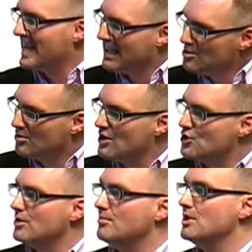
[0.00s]

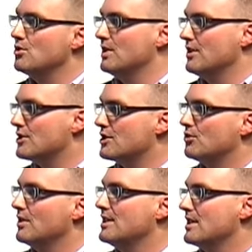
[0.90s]
calibration between
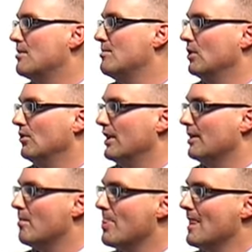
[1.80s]
street and
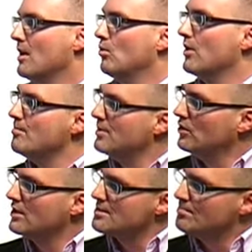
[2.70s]
building, where the
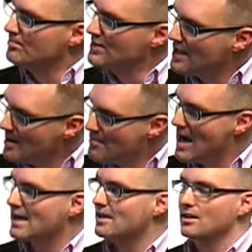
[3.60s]
building is set
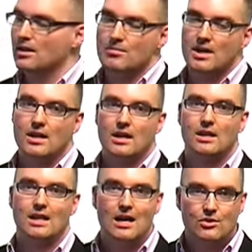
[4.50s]
back a little bit and
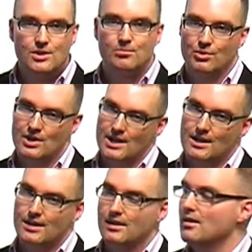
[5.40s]
allowed to
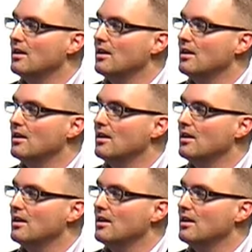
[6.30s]
breathe,